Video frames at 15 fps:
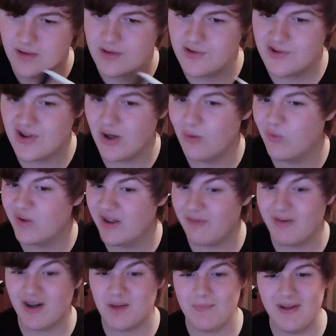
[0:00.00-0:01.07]
So would I
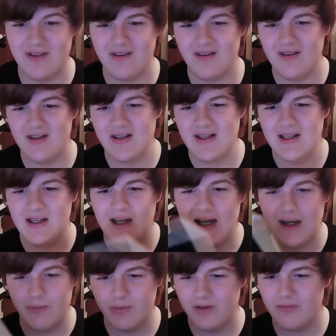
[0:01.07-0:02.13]
recommend it?
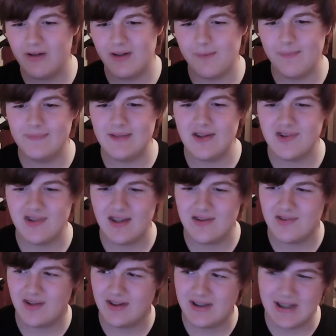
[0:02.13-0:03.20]
I wouldn't recommend this as
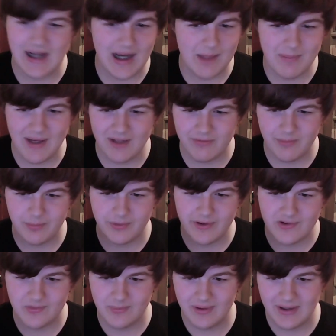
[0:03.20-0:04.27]
like an iPad
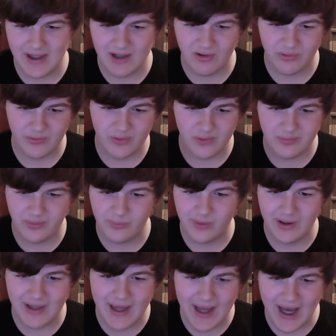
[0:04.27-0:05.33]
replacement. However, if you
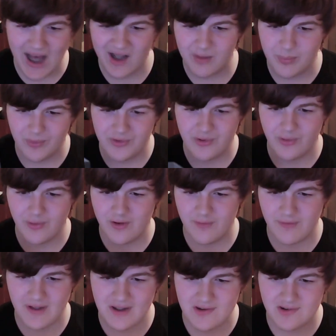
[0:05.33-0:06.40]
want a hackable toy
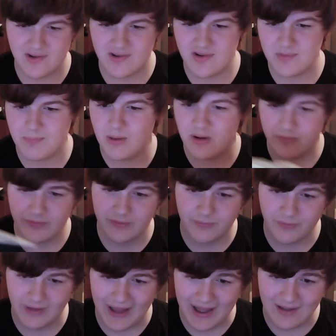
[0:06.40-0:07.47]
device, this is perfect
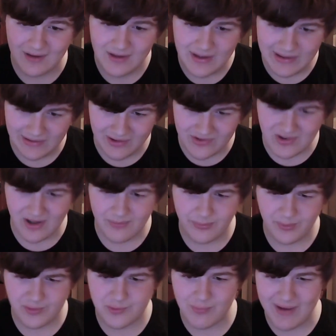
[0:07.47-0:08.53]
for that. The software
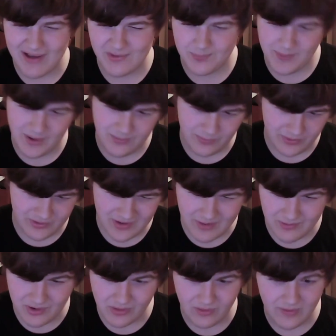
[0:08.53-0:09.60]
is Raspbian, which
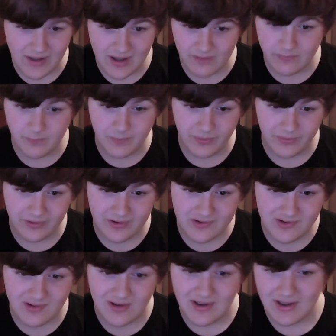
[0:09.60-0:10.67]
gives you a lot of
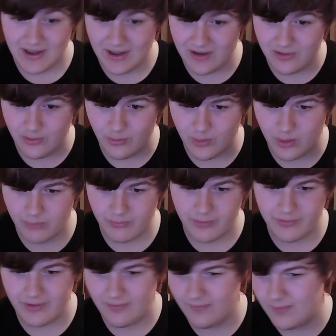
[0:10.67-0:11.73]
abilities, and you aren't
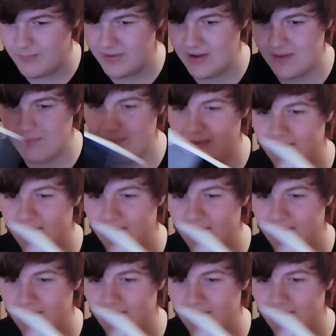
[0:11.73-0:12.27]
really limited by